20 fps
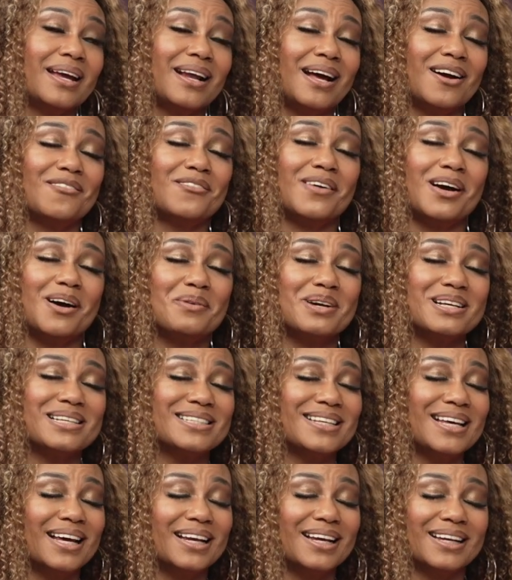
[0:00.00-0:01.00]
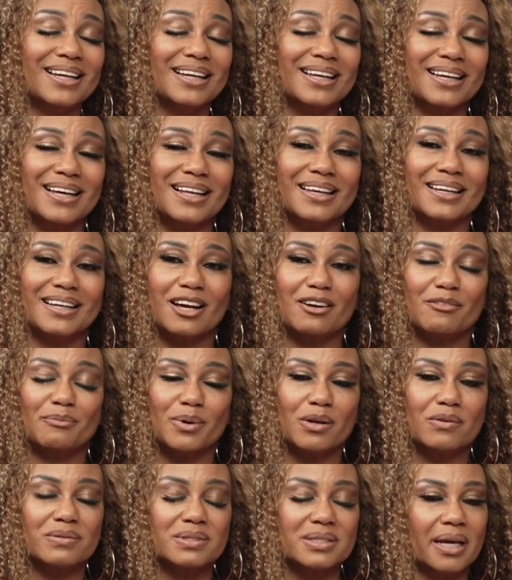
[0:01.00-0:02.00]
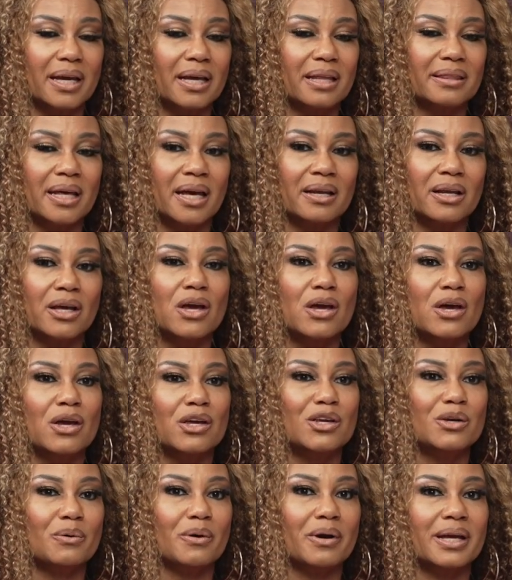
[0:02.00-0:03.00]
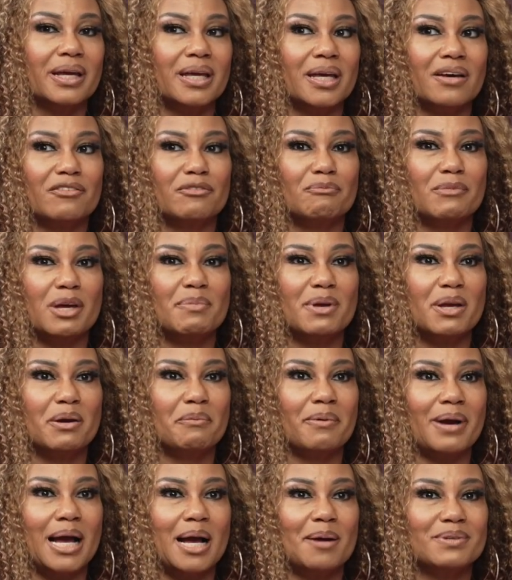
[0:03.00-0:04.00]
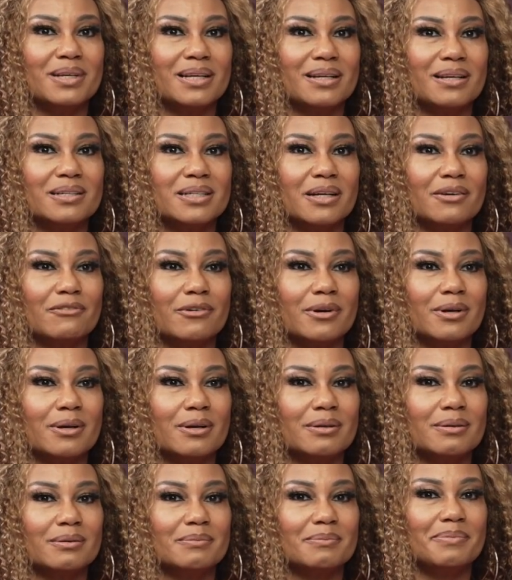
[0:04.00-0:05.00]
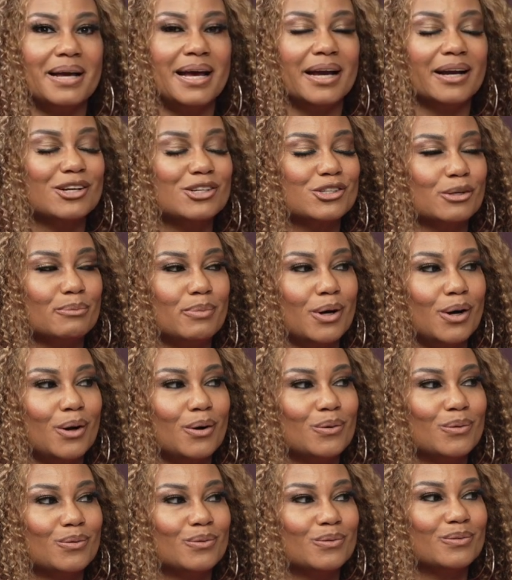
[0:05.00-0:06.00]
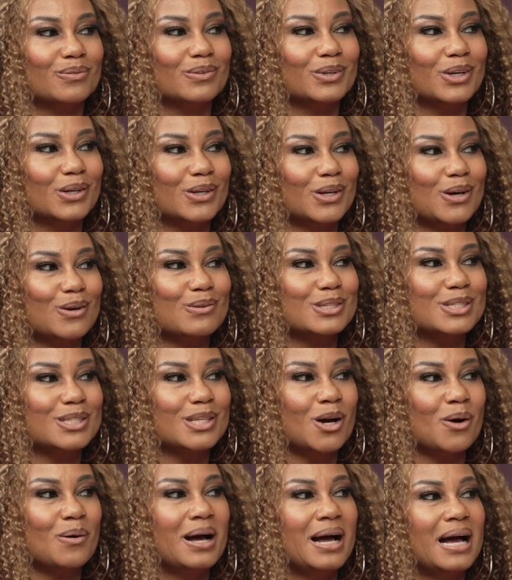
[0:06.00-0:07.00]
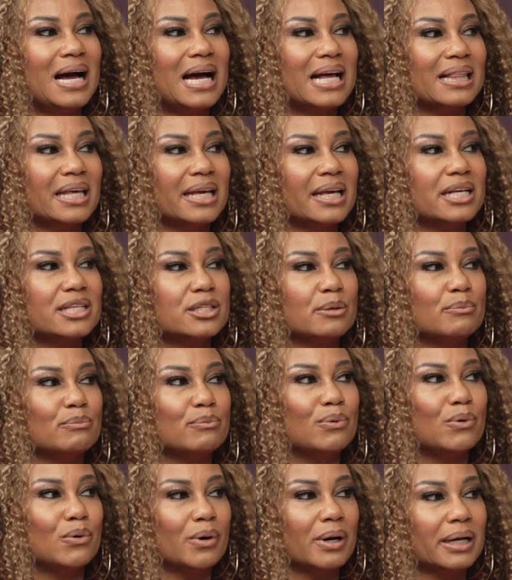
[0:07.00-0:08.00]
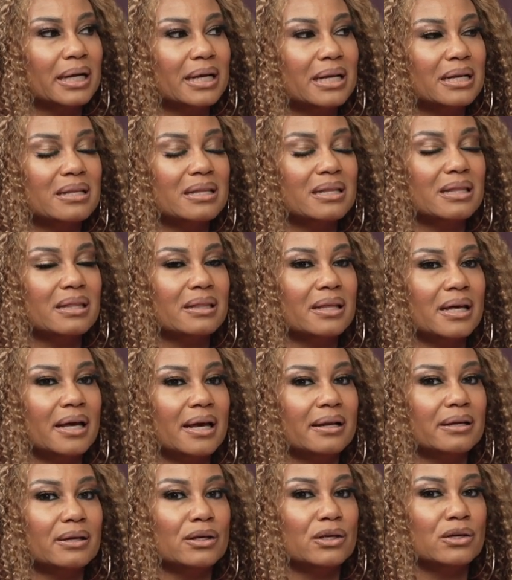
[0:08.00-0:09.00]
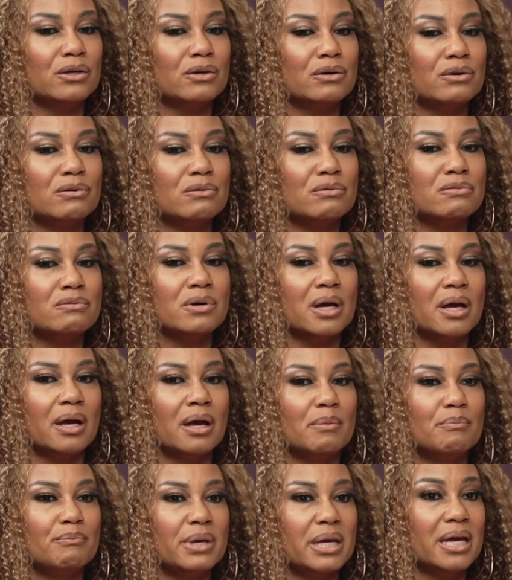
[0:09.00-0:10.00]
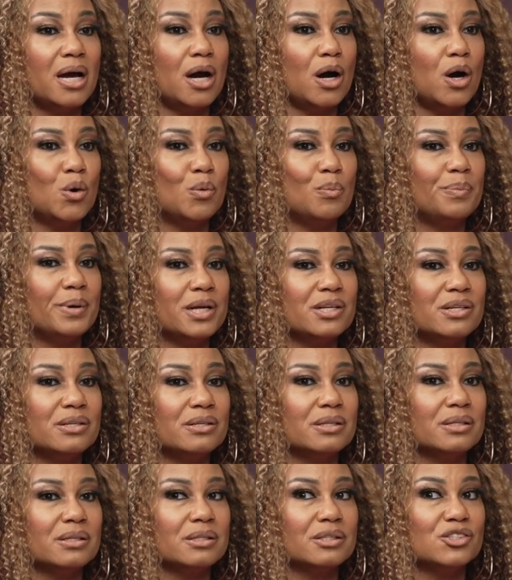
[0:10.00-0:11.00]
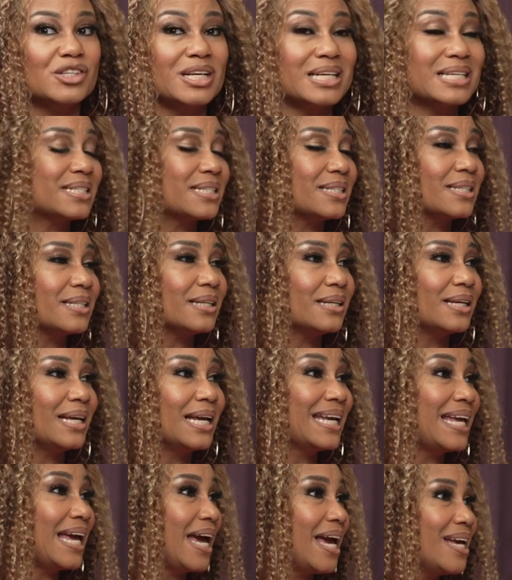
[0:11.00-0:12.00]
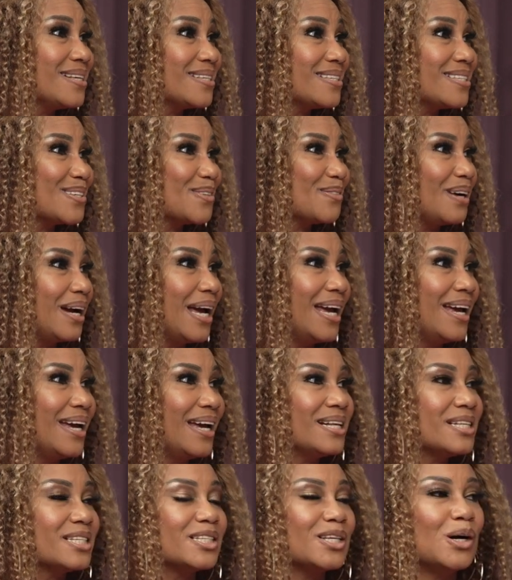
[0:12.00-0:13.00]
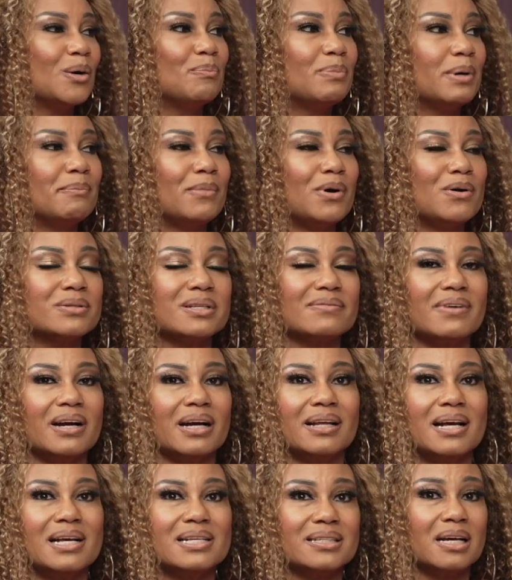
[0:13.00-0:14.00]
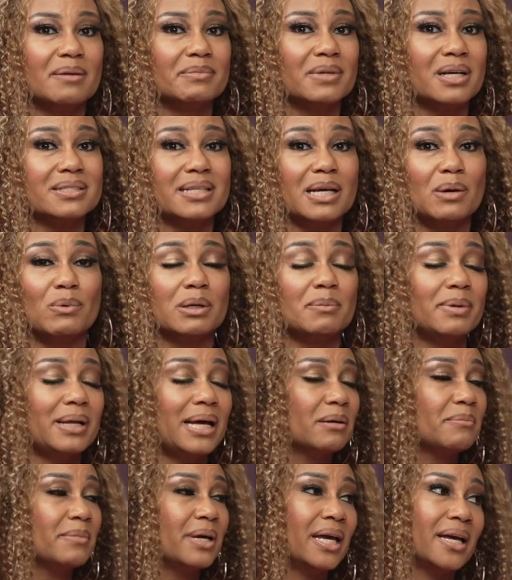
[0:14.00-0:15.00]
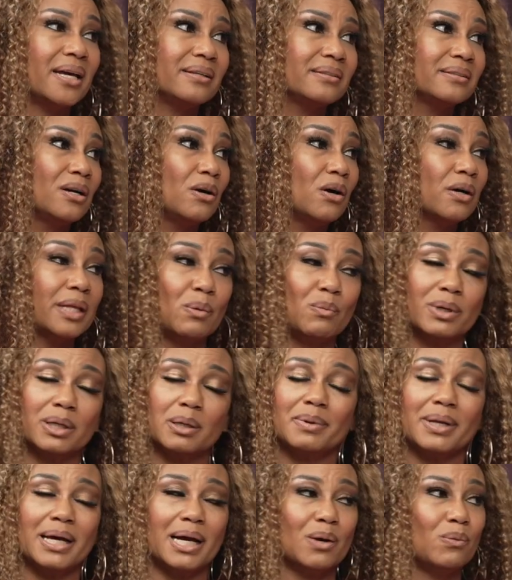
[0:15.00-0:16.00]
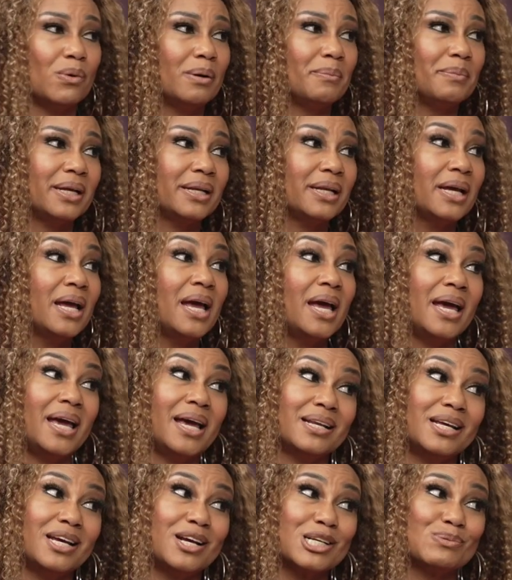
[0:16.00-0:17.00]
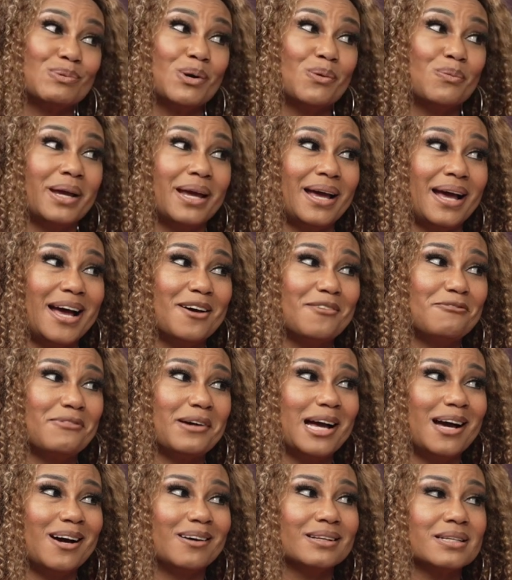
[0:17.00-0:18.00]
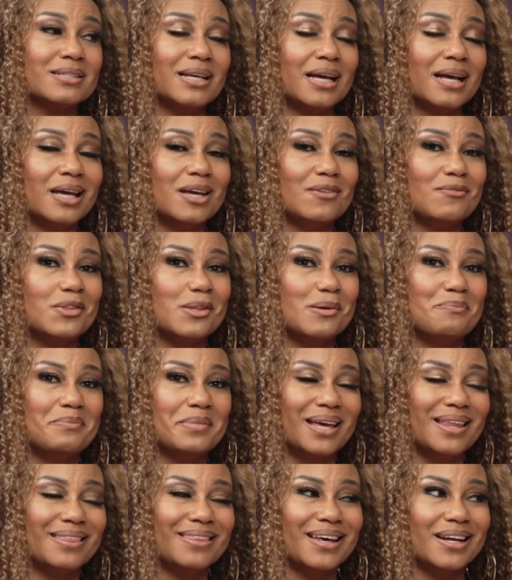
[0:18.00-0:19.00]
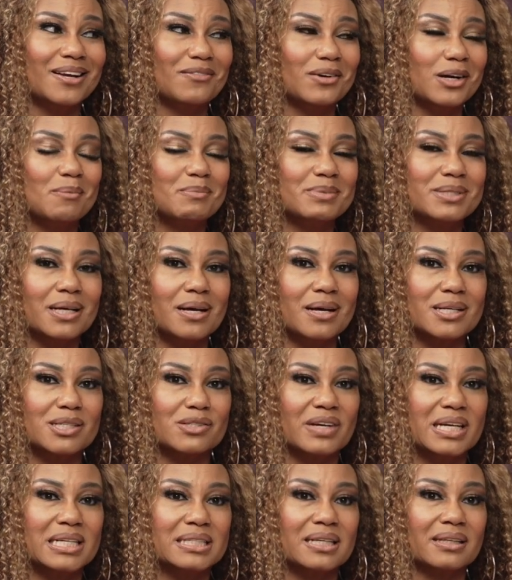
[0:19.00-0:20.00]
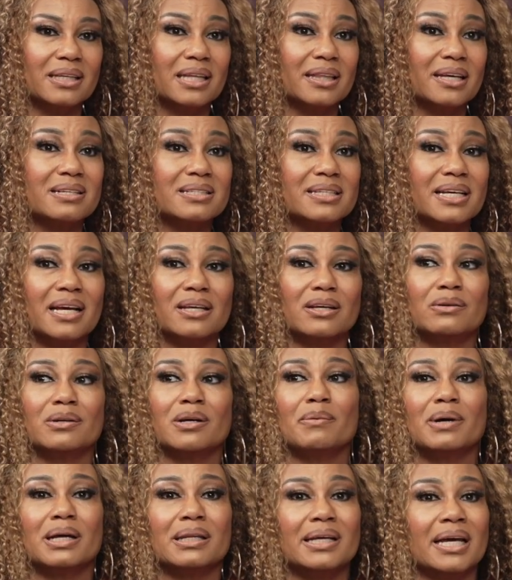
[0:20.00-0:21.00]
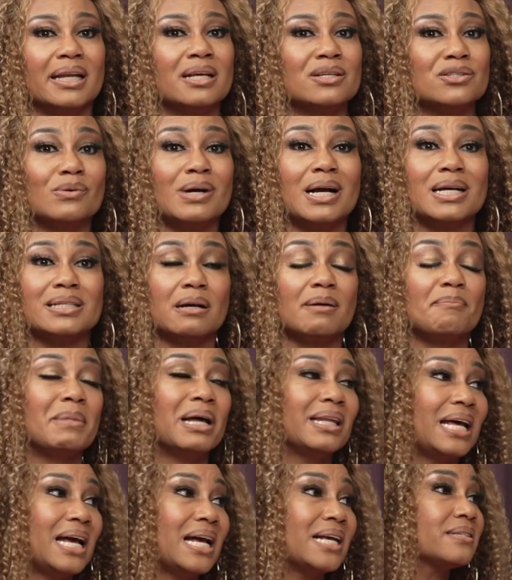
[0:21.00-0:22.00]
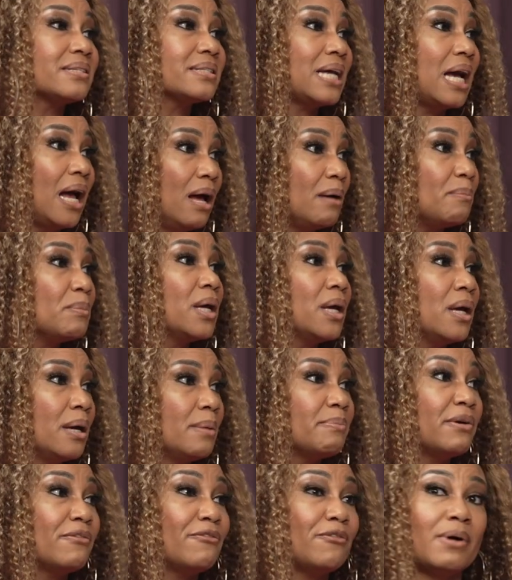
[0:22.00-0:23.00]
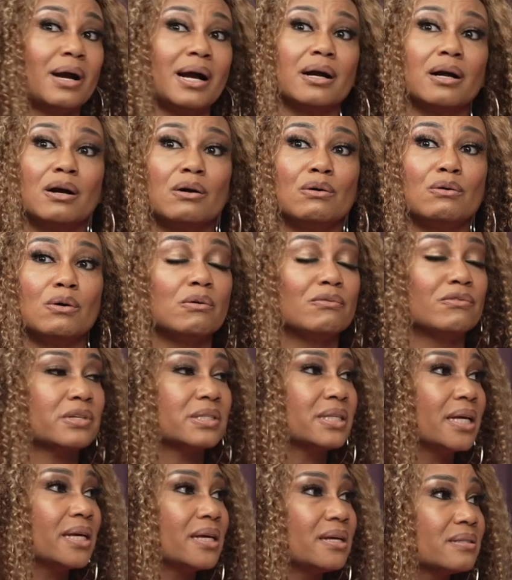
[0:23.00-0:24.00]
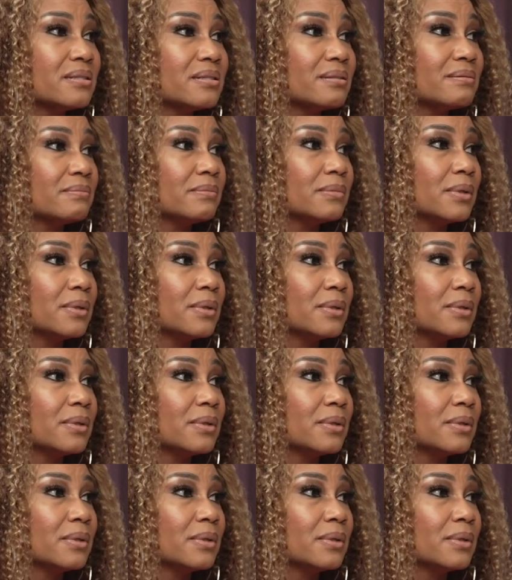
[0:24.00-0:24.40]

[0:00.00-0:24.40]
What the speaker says: I've always said it, and Kelli and I both say it, that your gift may be wrapped in a different package or bow. So I think it's important that you be open just in case, right? And so, but most of our clients come to us, they want a Black man or they want a Black woman. And here's what we have found is that even the men that have come to us recently, they're saying, you know what, ladies, you guys are my last stop before I go overseas.